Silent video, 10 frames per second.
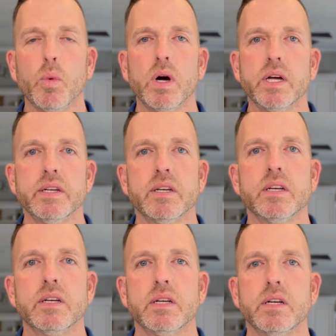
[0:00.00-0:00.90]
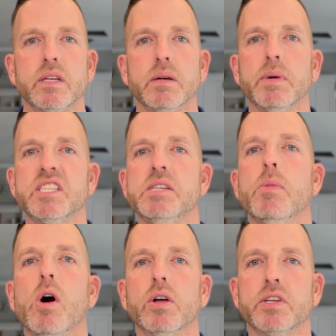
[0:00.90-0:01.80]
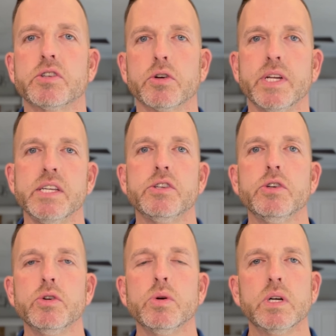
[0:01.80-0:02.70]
want the Muncie Mall to turn into